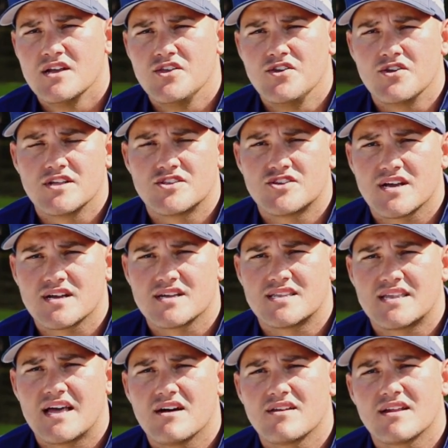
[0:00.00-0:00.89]
you can check
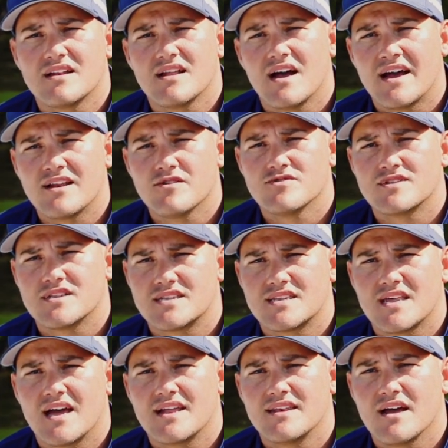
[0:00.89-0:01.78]
us out at
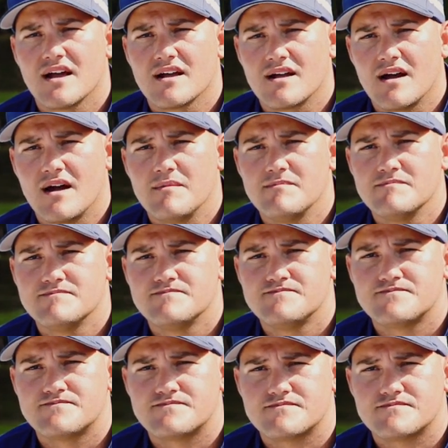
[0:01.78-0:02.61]
idolsaside.com.